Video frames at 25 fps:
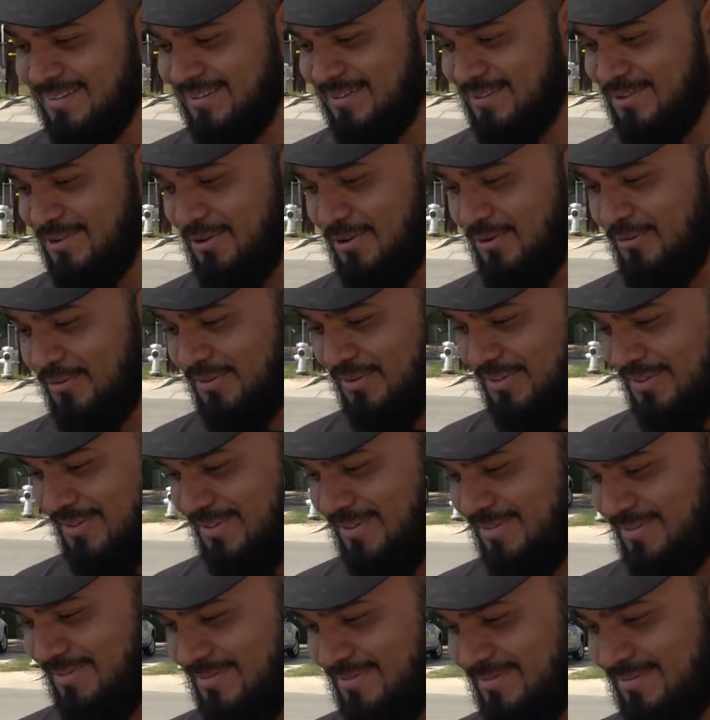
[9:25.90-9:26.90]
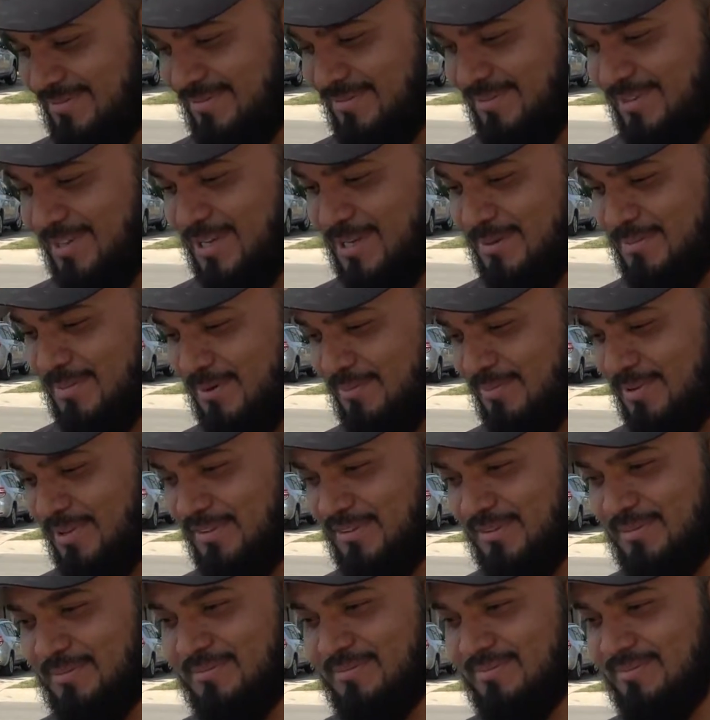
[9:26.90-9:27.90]
You always come up with
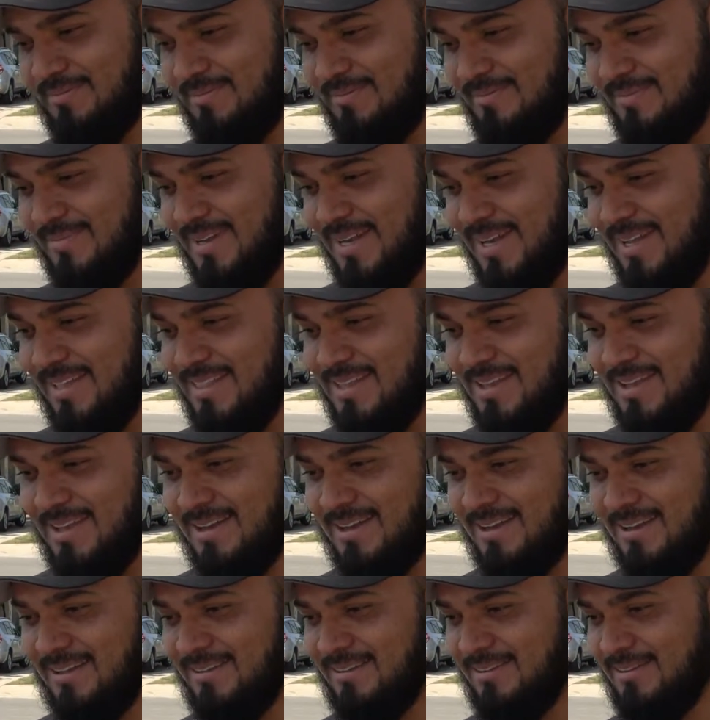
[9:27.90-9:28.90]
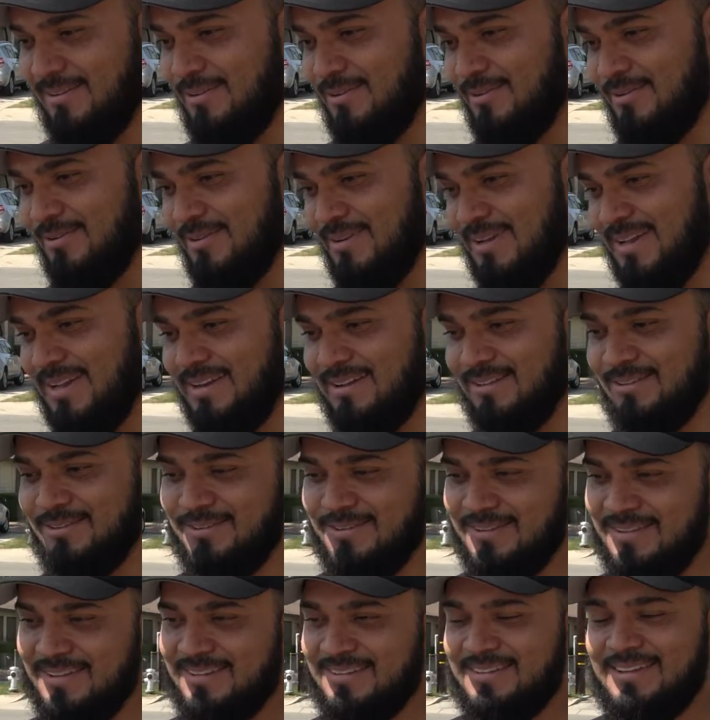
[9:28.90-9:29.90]
some ideas. Oh, I gotta
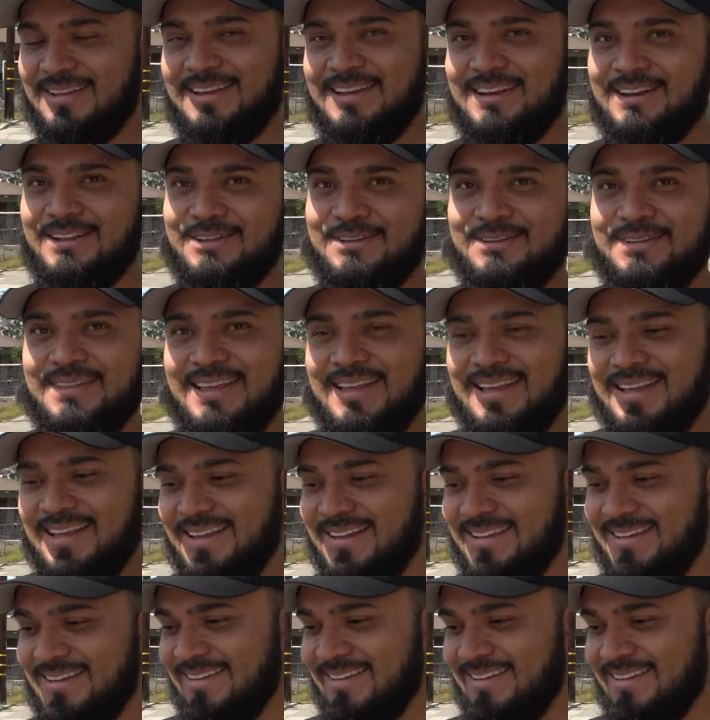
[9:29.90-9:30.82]
do this, I gotta do that.